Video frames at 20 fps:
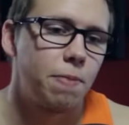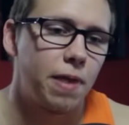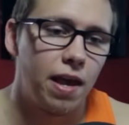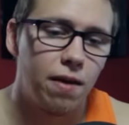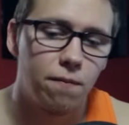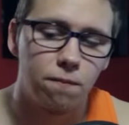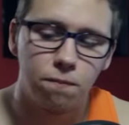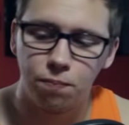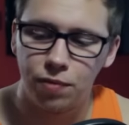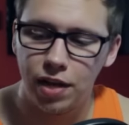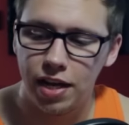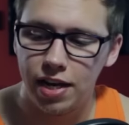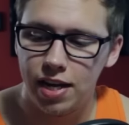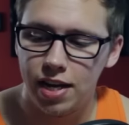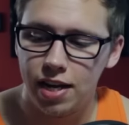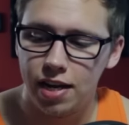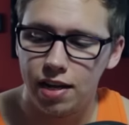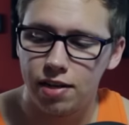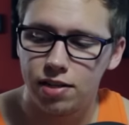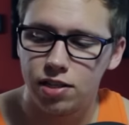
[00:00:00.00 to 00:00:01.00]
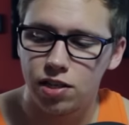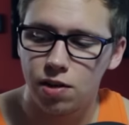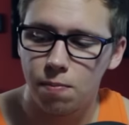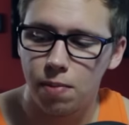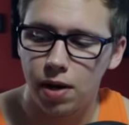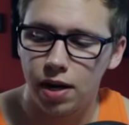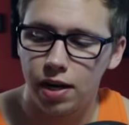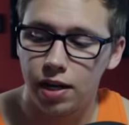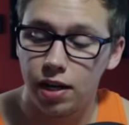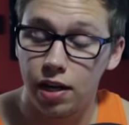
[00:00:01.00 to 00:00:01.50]
And they need
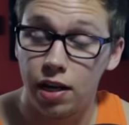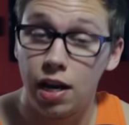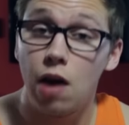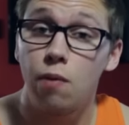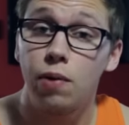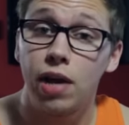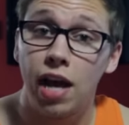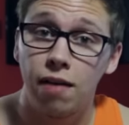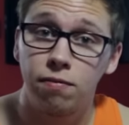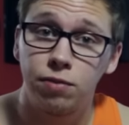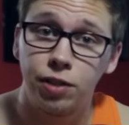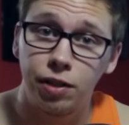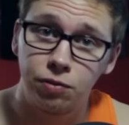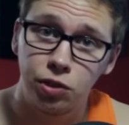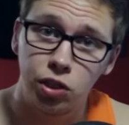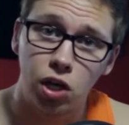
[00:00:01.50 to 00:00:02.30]
somebody, and now we have Jeff